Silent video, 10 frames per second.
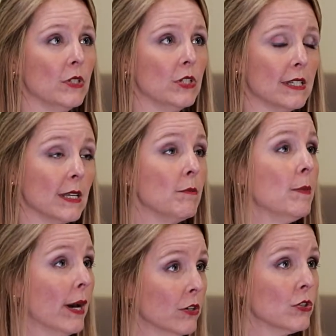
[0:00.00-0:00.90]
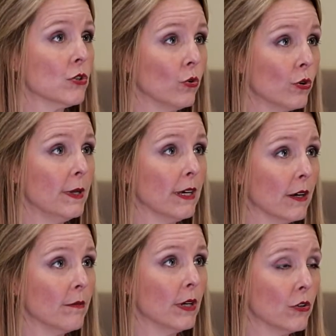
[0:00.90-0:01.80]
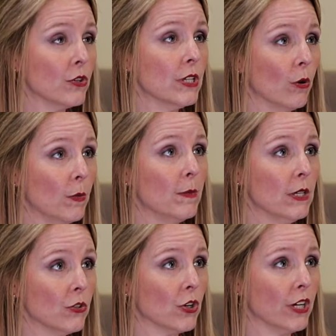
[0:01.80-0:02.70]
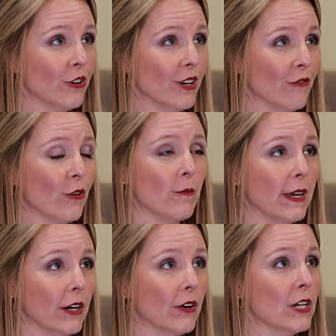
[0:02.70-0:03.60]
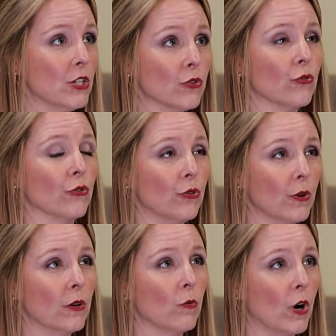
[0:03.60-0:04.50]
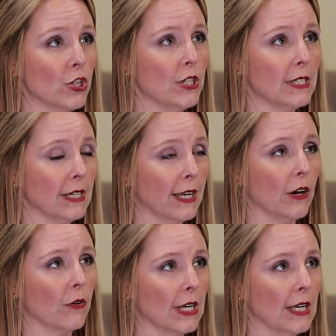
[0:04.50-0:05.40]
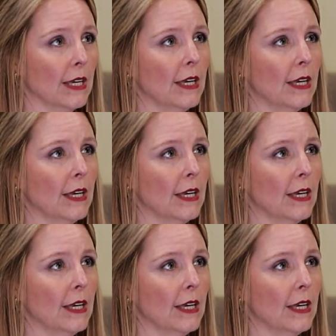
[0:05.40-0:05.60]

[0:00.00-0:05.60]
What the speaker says: to send me back to school to become a nursing home administrator, and from there I just grew within Washington County.